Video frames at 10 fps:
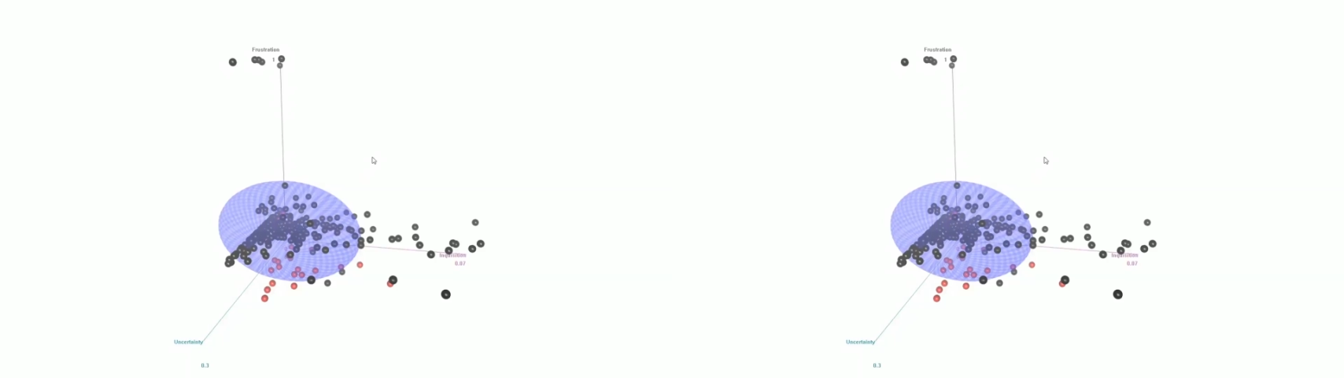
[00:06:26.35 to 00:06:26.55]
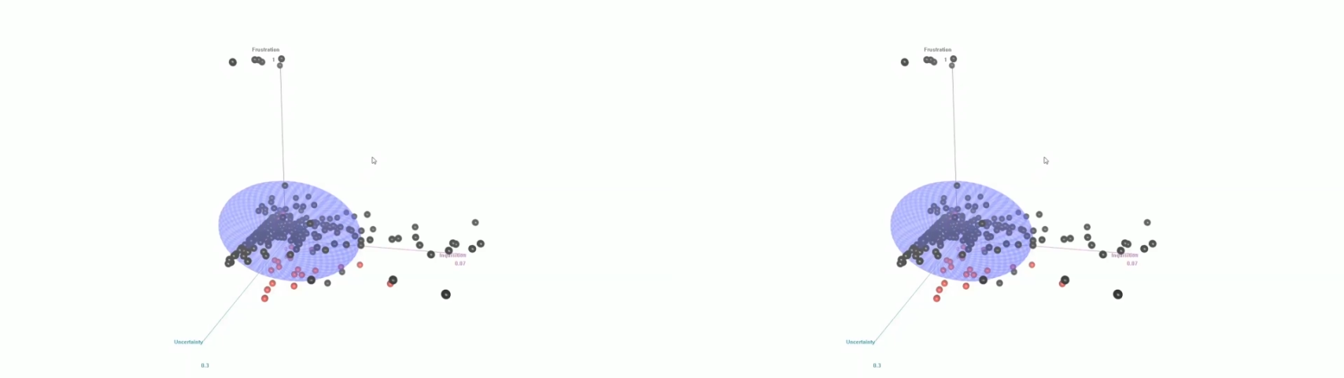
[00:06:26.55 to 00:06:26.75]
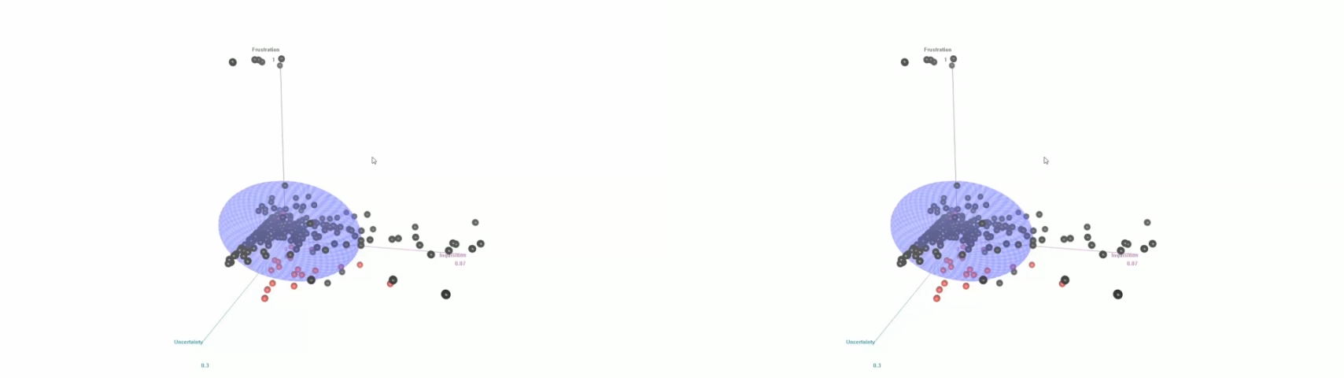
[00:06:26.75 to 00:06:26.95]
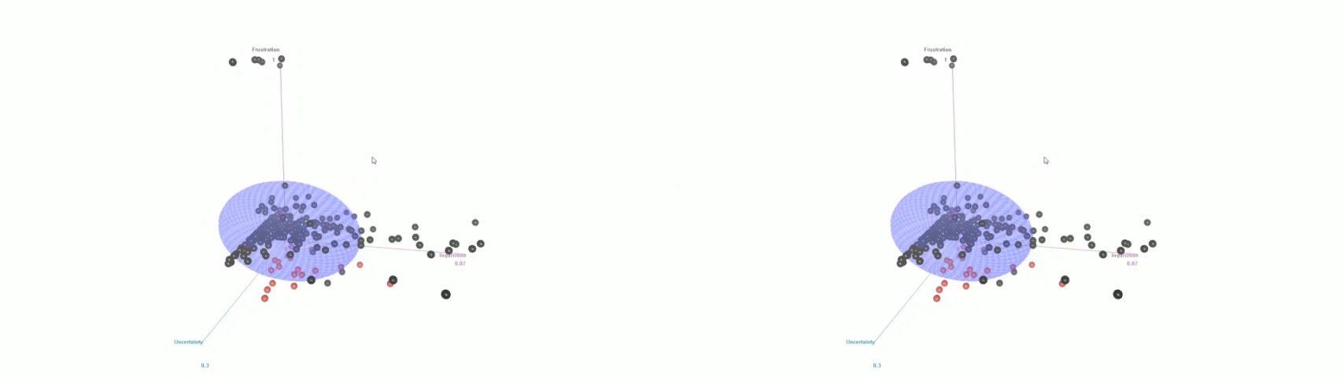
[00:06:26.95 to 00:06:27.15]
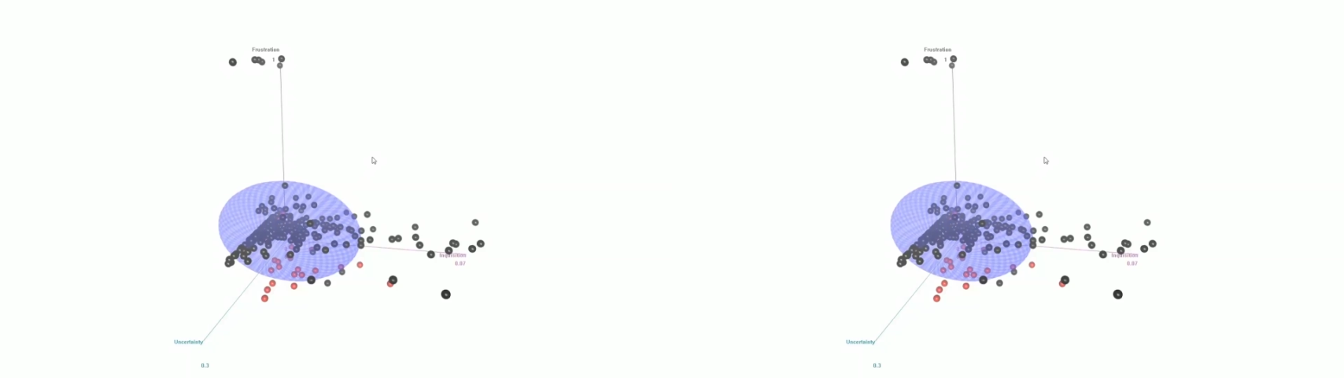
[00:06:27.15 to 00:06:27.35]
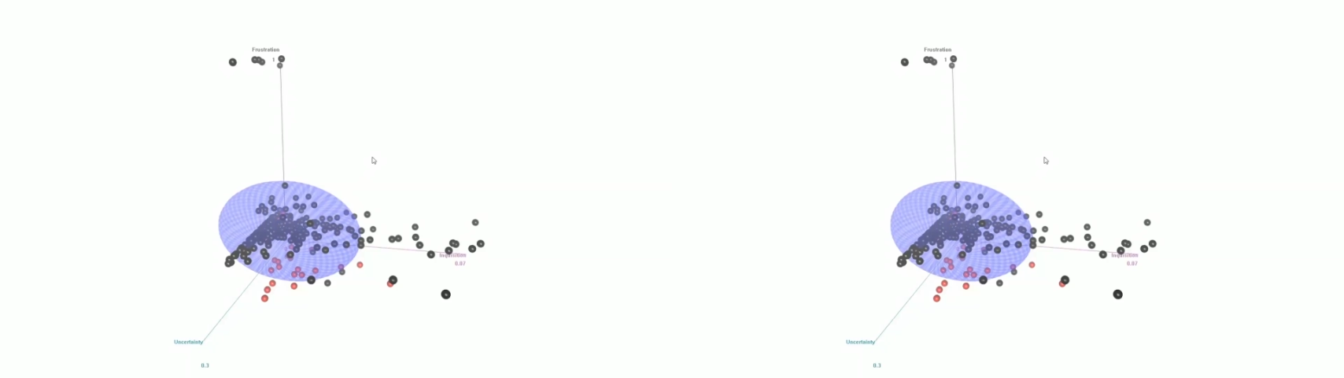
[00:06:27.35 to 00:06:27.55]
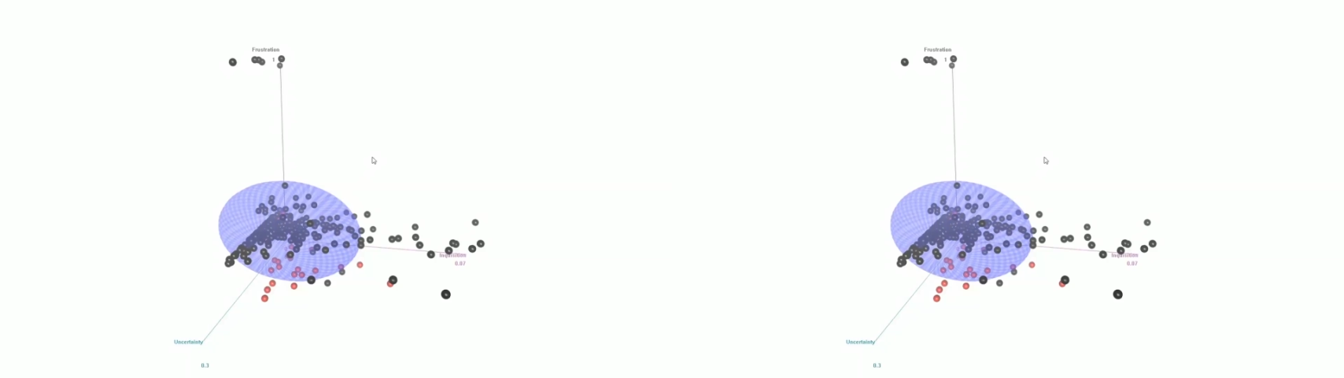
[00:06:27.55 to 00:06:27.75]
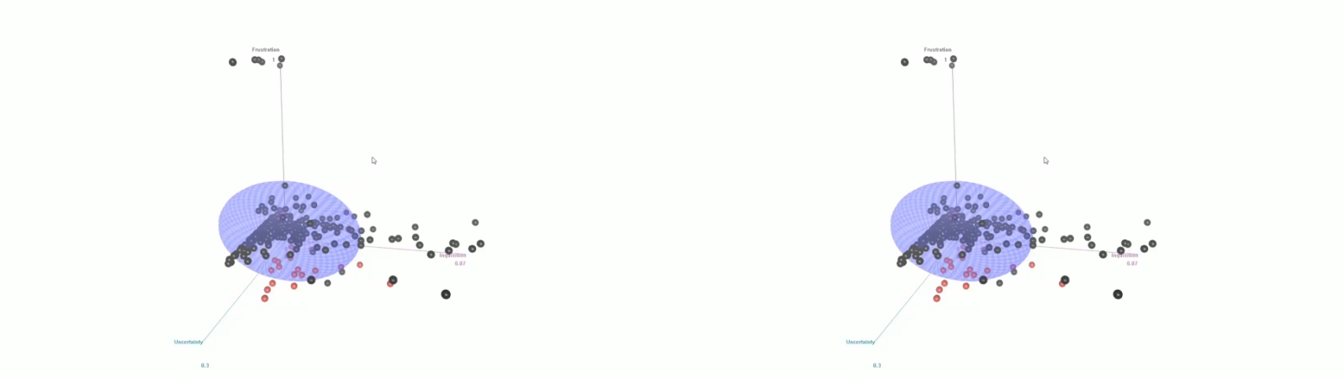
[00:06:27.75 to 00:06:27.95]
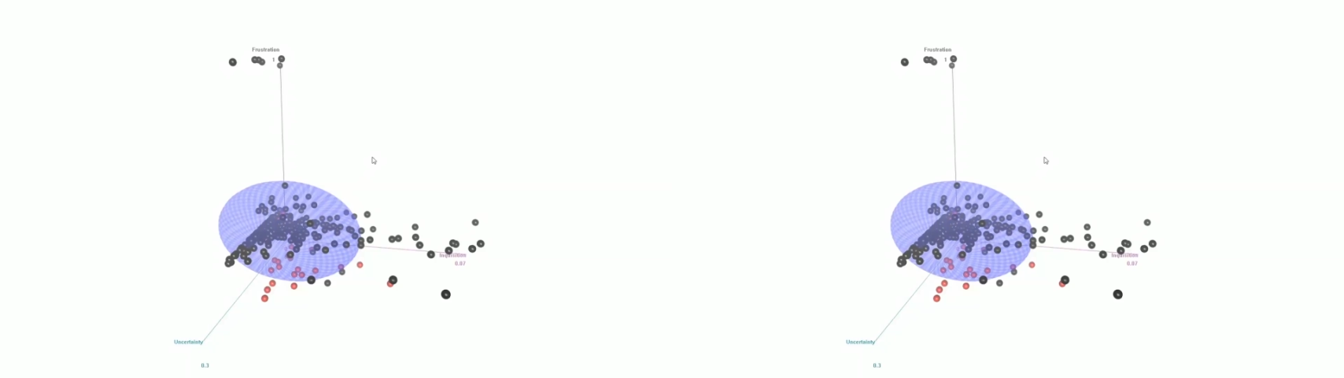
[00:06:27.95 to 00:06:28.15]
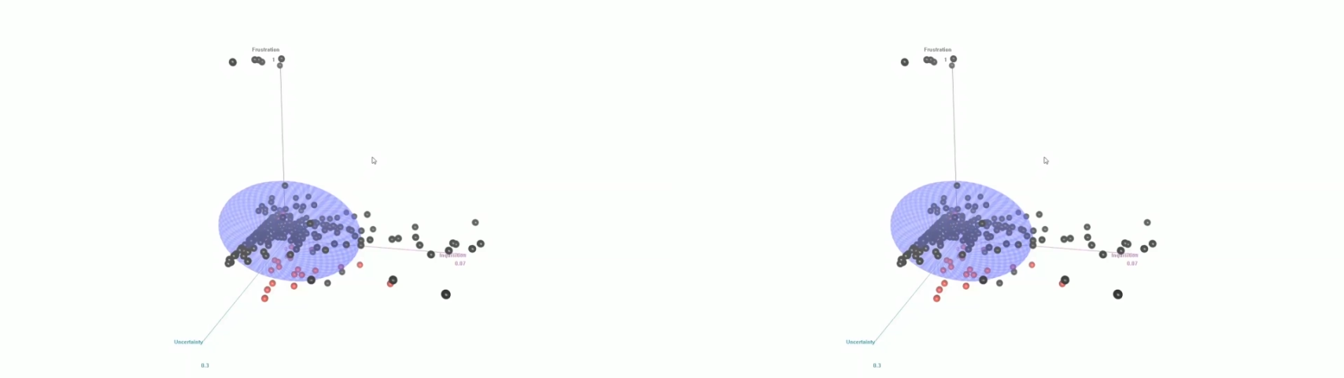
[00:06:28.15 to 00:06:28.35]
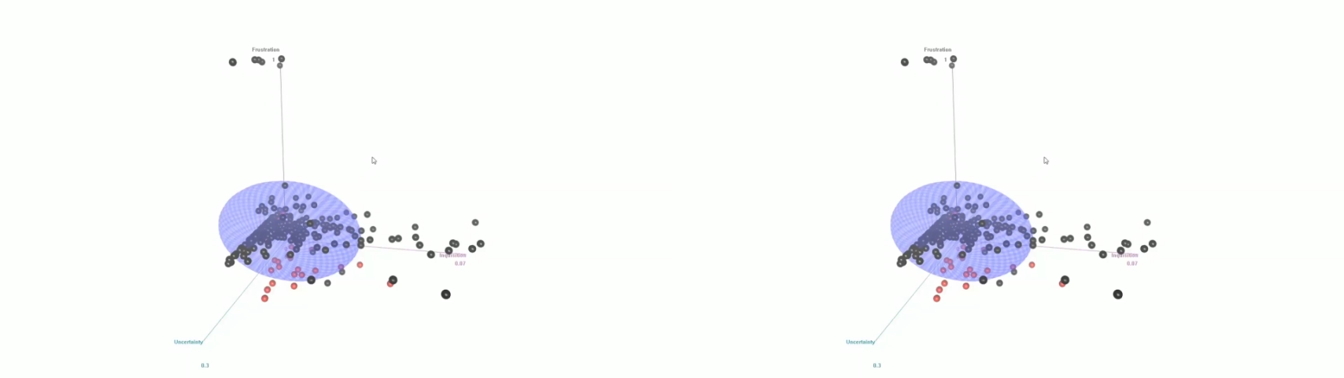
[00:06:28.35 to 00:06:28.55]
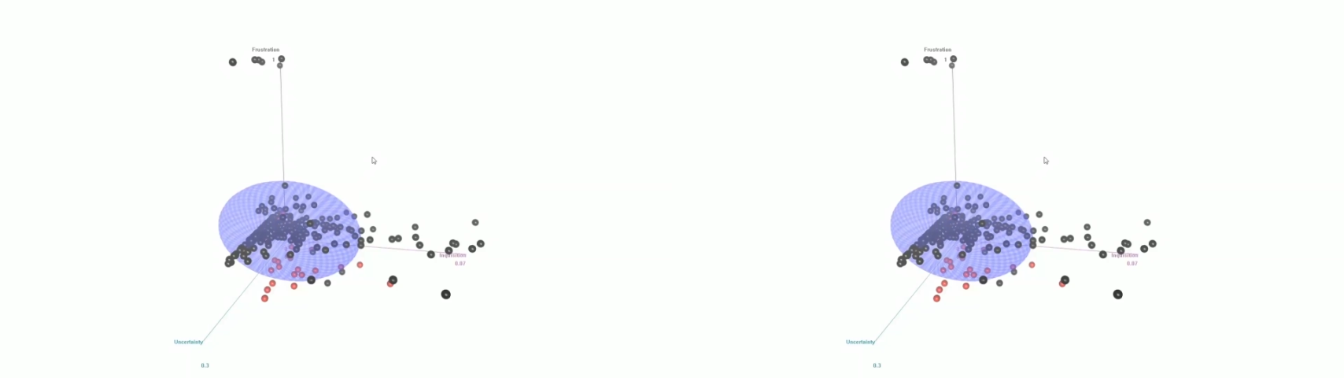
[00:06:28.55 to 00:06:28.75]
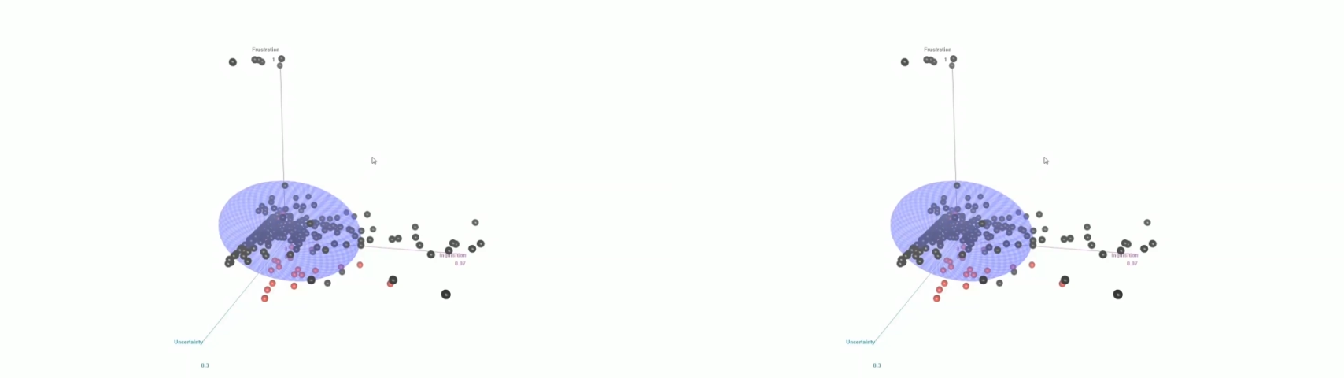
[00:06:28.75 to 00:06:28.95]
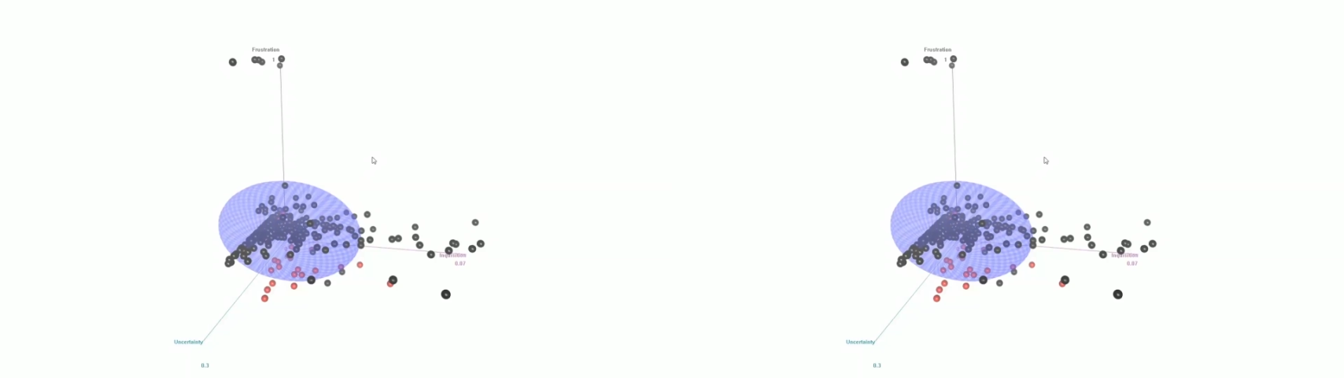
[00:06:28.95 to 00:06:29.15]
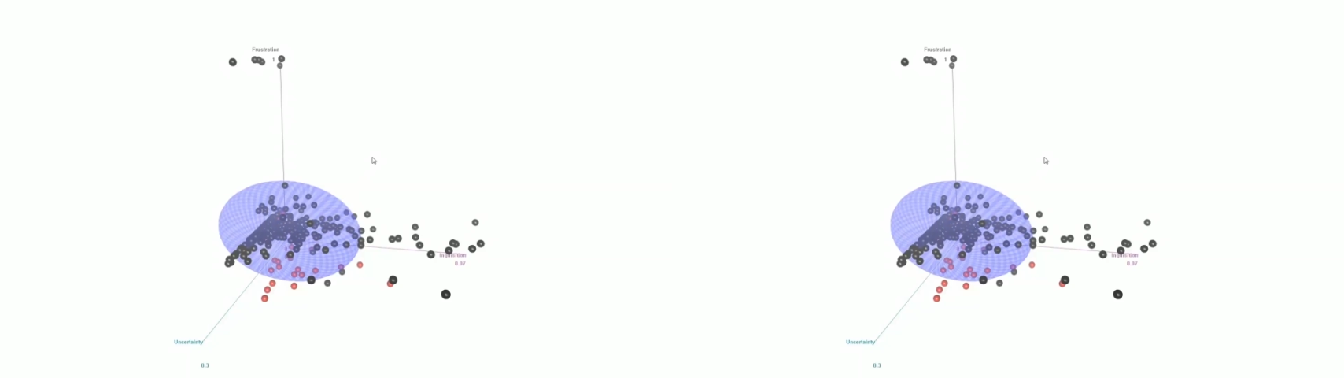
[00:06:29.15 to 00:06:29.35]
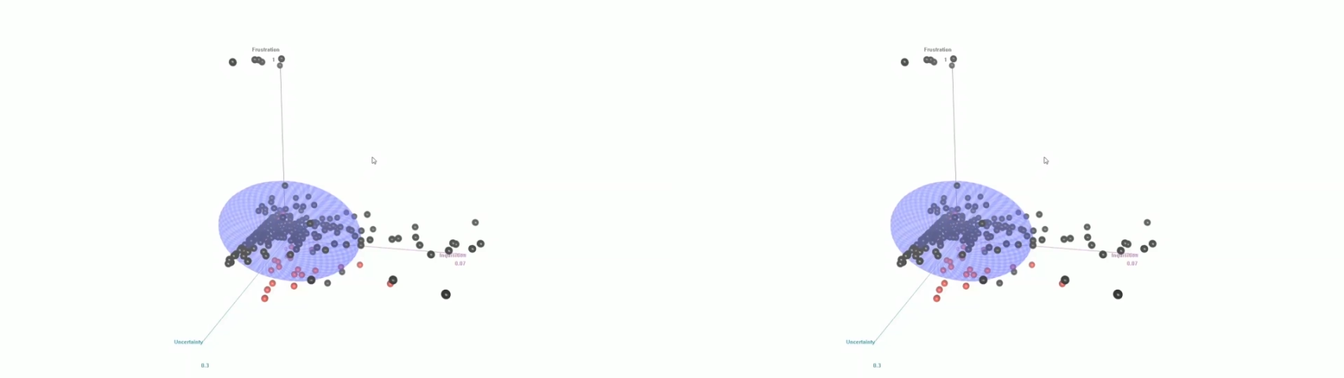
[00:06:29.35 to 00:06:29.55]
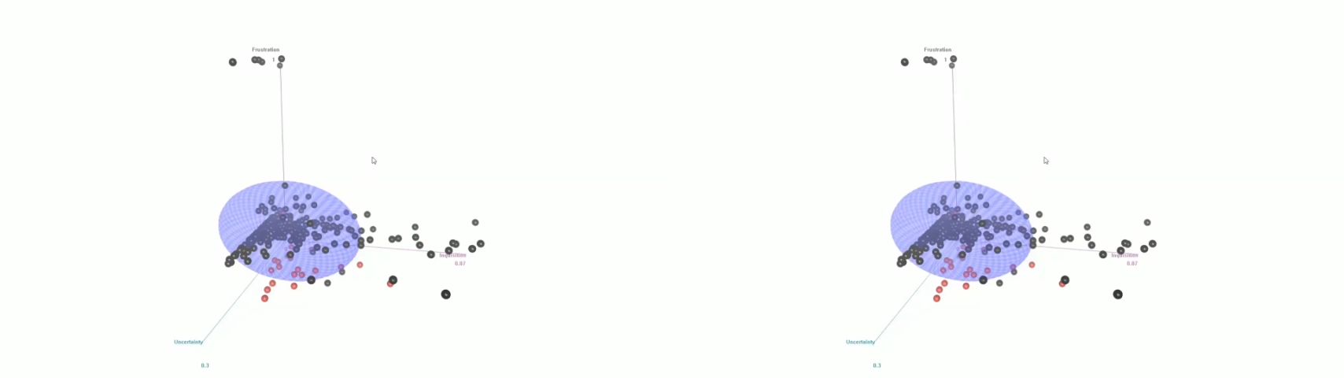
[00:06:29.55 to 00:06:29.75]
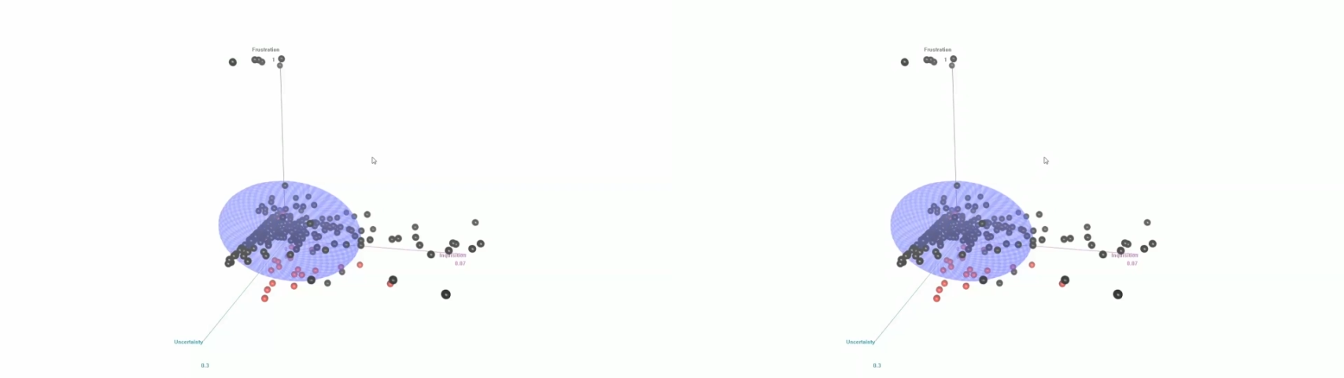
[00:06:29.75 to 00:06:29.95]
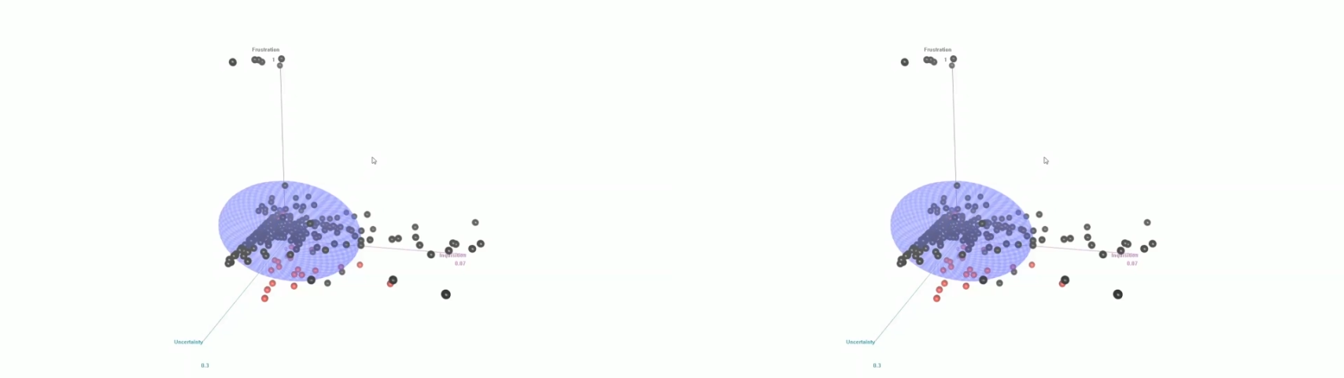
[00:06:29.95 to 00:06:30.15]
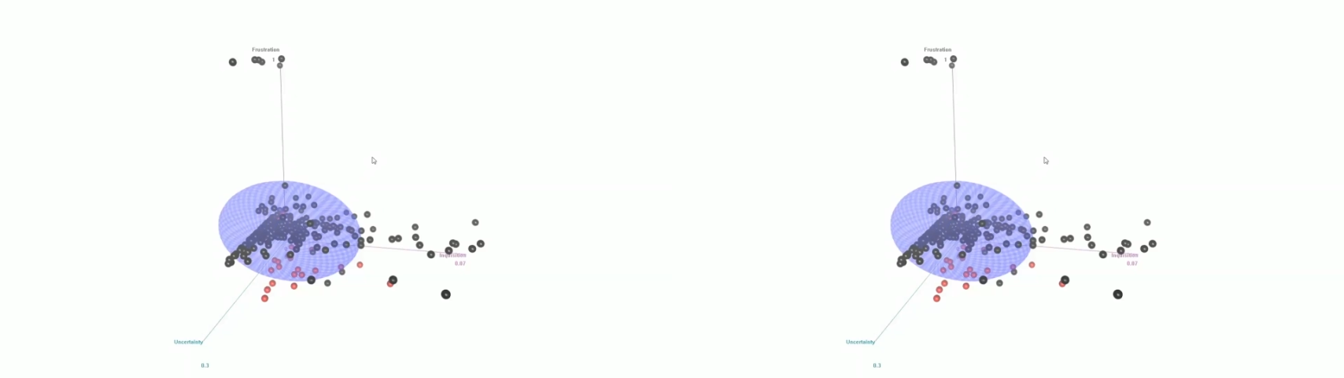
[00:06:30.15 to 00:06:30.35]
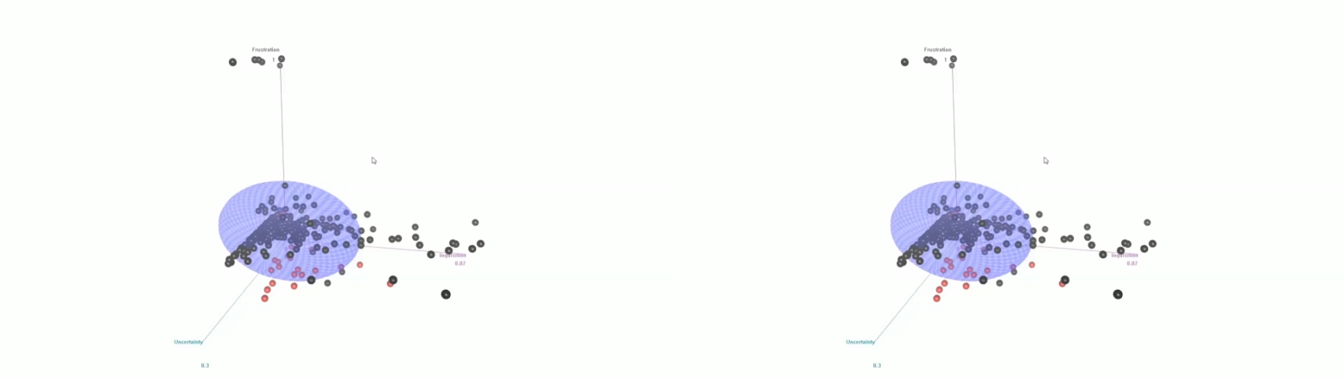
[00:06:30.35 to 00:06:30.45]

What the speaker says: (no speaker visible)